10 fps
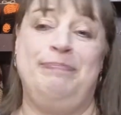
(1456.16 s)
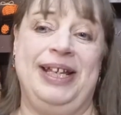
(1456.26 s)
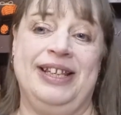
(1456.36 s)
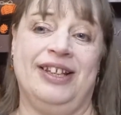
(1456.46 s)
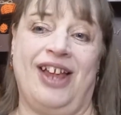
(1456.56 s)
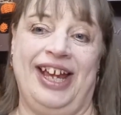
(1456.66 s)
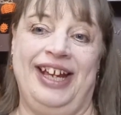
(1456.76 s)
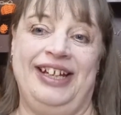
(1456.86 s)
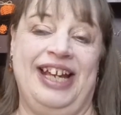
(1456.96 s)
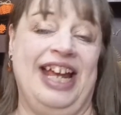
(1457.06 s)
Be the
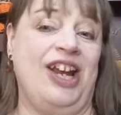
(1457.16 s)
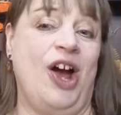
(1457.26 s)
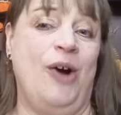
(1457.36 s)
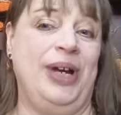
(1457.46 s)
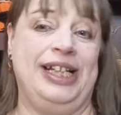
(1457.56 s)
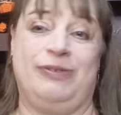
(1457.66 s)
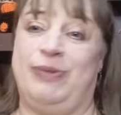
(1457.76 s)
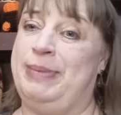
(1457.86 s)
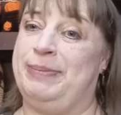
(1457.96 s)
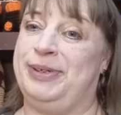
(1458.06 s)
light, and always
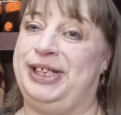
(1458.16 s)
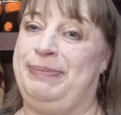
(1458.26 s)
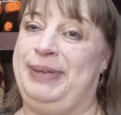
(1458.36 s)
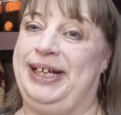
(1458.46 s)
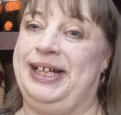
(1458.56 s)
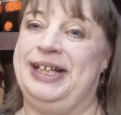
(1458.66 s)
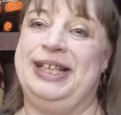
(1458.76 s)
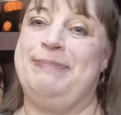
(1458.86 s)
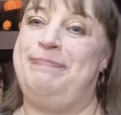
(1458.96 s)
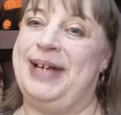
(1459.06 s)
remember to be
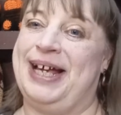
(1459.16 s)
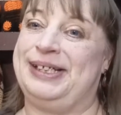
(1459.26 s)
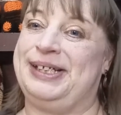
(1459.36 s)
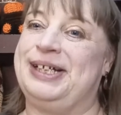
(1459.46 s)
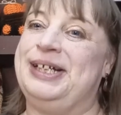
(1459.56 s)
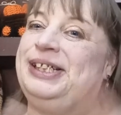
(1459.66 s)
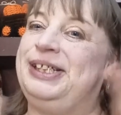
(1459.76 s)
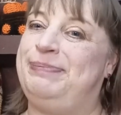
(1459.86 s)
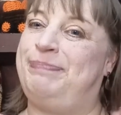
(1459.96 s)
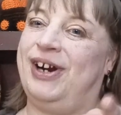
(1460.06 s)
the best
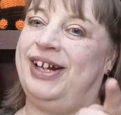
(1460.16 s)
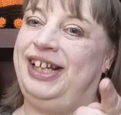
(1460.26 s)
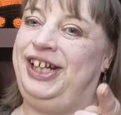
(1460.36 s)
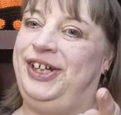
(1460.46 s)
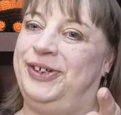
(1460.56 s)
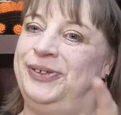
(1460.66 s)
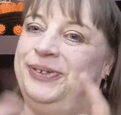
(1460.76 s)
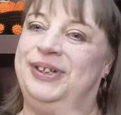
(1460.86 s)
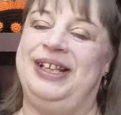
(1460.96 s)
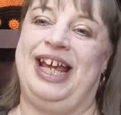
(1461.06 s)
sparkly
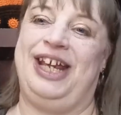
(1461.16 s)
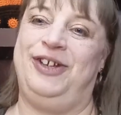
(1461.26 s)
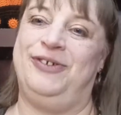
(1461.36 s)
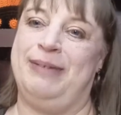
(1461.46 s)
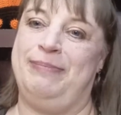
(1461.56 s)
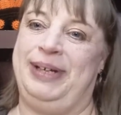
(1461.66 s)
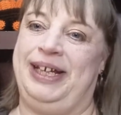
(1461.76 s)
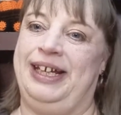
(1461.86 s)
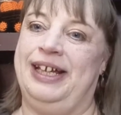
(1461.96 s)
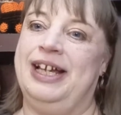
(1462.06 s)
you that you can
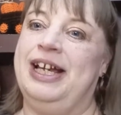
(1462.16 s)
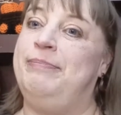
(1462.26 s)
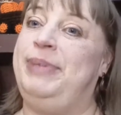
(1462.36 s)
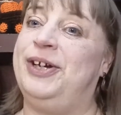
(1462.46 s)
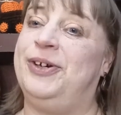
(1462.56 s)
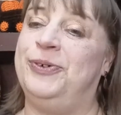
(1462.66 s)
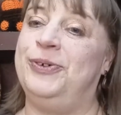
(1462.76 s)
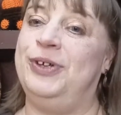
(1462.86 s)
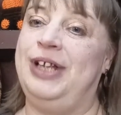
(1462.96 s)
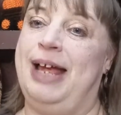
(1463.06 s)
be. Be
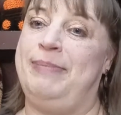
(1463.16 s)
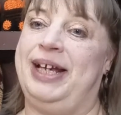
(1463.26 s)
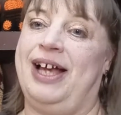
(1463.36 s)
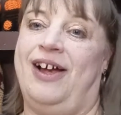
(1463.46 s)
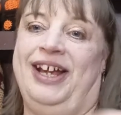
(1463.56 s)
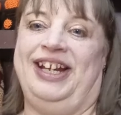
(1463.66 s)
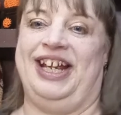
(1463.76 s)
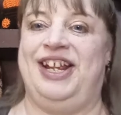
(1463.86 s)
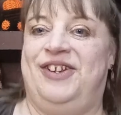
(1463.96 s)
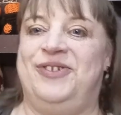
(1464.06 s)
cool and be kind,
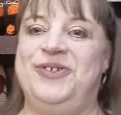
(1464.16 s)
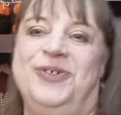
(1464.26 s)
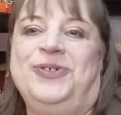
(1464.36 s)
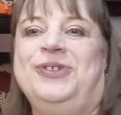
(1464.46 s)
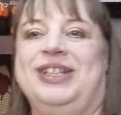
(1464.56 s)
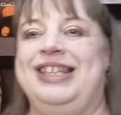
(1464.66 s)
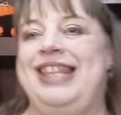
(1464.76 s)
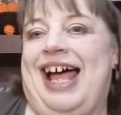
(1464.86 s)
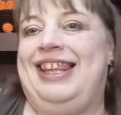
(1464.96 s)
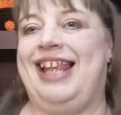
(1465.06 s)
and ooh
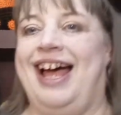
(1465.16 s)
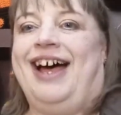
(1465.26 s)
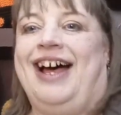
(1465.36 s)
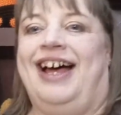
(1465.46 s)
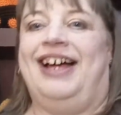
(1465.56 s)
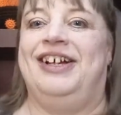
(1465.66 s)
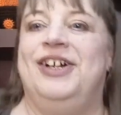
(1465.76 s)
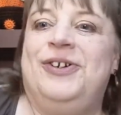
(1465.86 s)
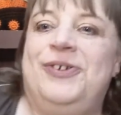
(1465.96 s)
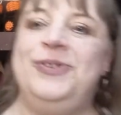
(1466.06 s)
la la,
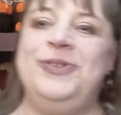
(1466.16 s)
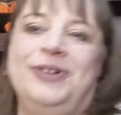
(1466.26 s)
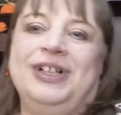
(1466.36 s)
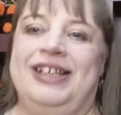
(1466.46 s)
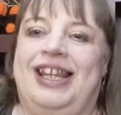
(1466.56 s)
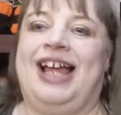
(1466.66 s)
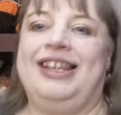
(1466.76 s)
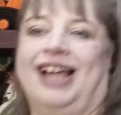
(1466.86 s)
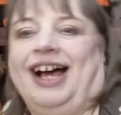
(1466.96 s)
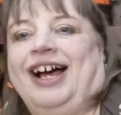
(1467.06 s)
ooh la
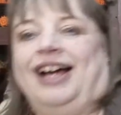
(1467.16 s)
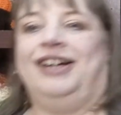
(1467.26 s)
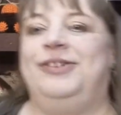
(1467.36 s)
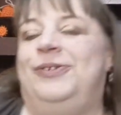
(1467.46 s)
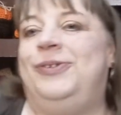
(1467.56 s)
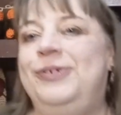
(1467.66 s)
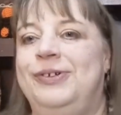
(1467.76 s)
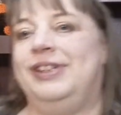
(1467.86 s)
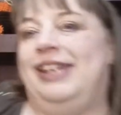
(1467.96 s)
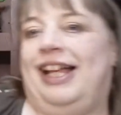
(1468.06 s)
la,
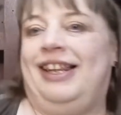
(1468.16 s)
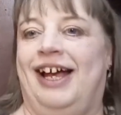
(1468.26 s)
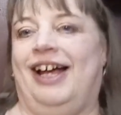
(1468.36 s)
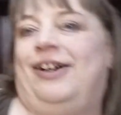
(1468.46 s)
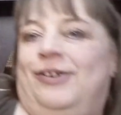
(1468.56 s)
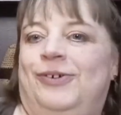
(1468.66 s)
ooh la la,